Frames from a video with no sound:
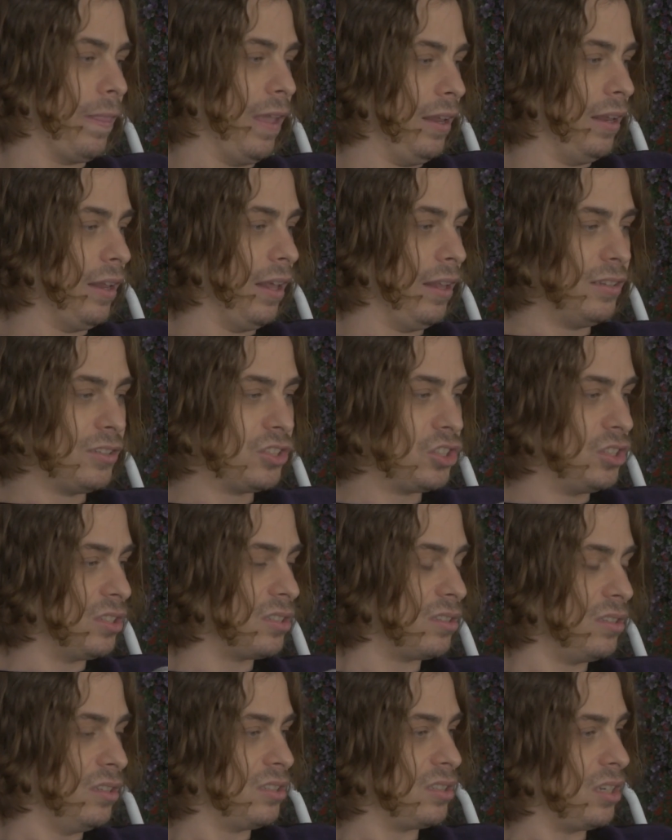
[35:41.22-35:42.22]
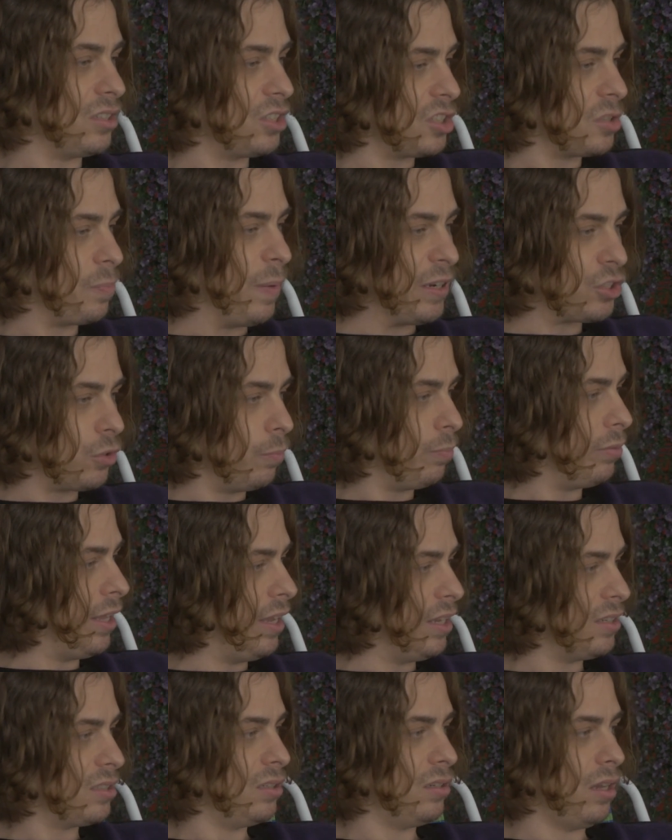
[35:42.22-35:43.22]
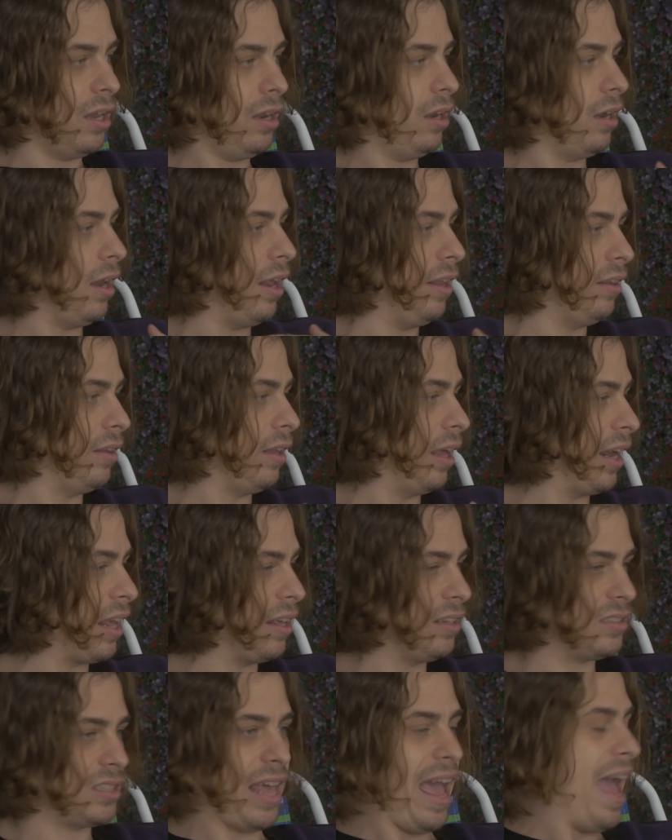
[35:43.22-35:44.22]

it's such a special place. And like, it's